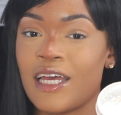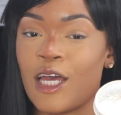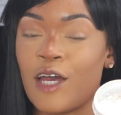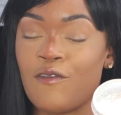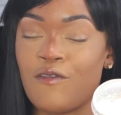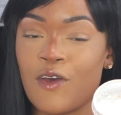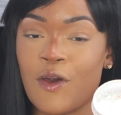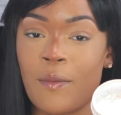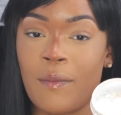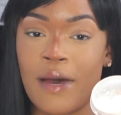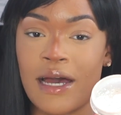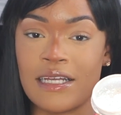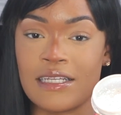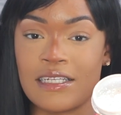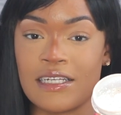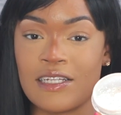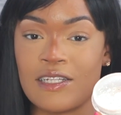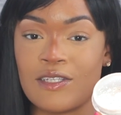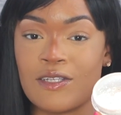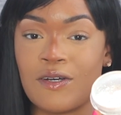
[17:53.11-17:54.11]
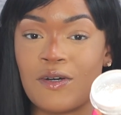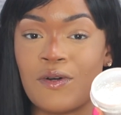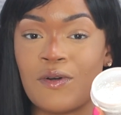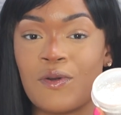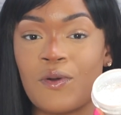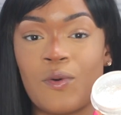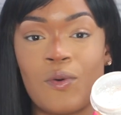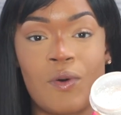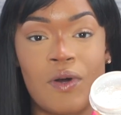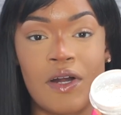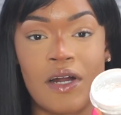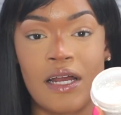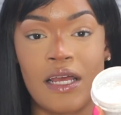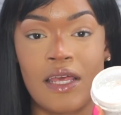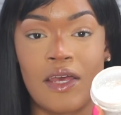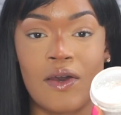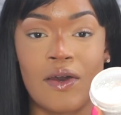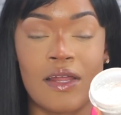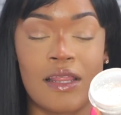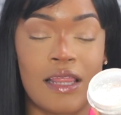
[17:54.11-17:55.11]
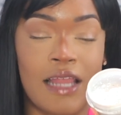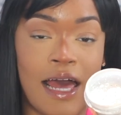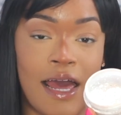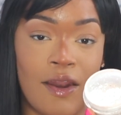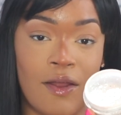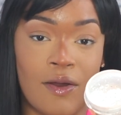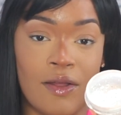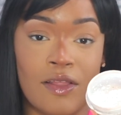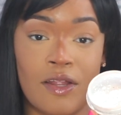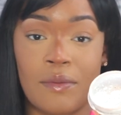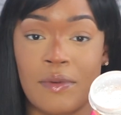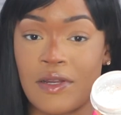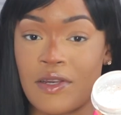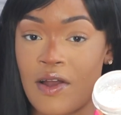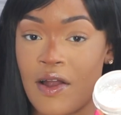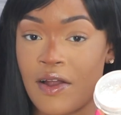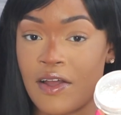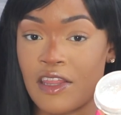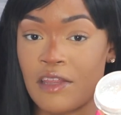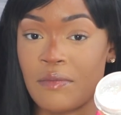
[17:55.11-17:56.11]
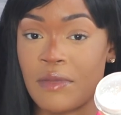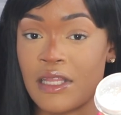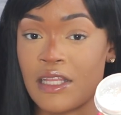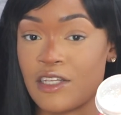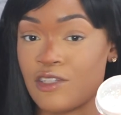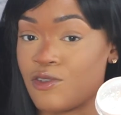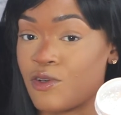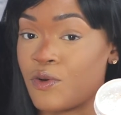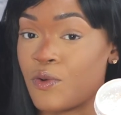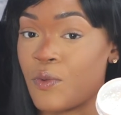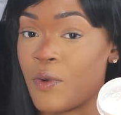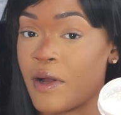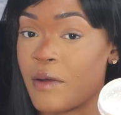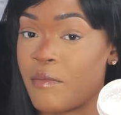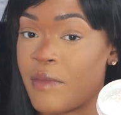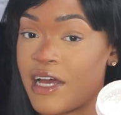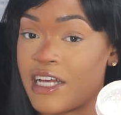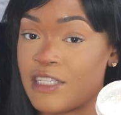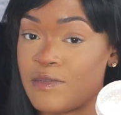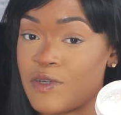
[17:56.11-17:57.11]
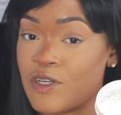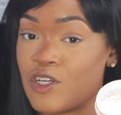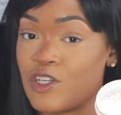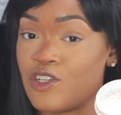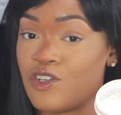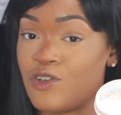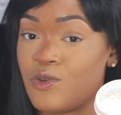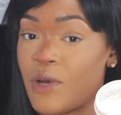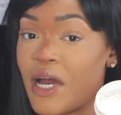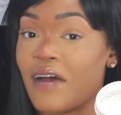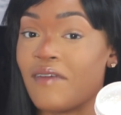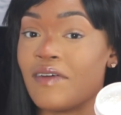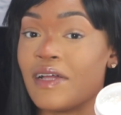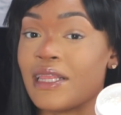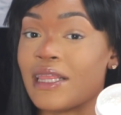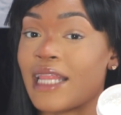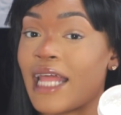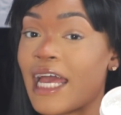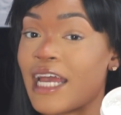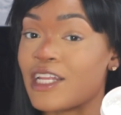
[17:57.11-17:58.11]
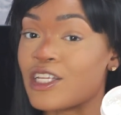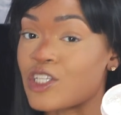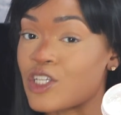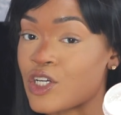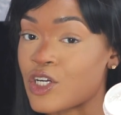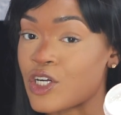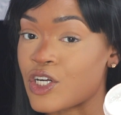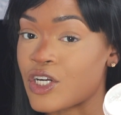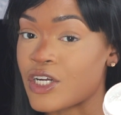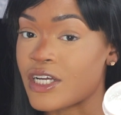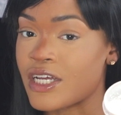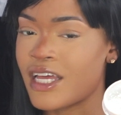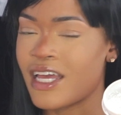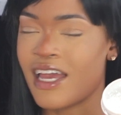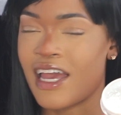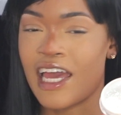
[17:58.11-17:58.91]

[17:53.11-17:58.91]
if you're my skin tone or you're lighter, a little bit darker than me, this one will work best because you do have a lighter.